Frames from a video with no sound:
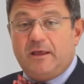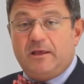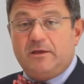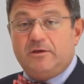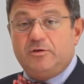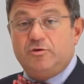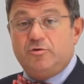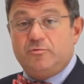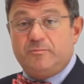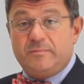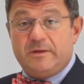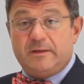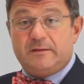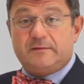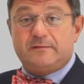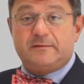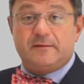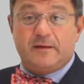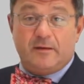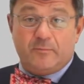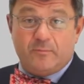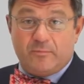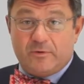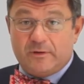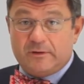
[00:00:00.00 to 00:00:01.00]
You meet
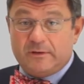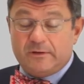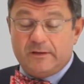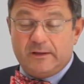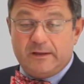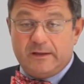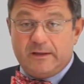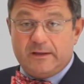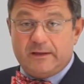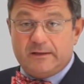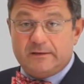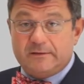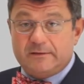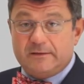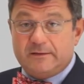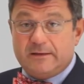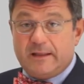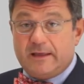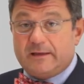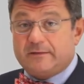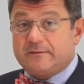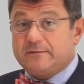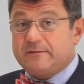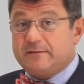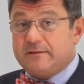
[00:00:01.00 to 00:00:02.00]
someone and the
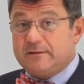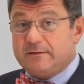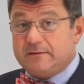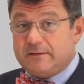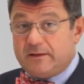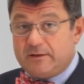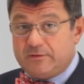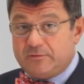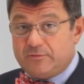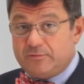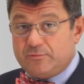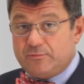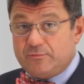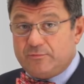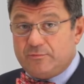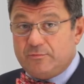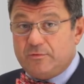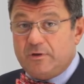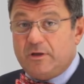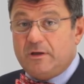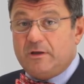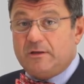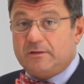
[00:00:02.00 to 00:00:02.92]
next thing they do,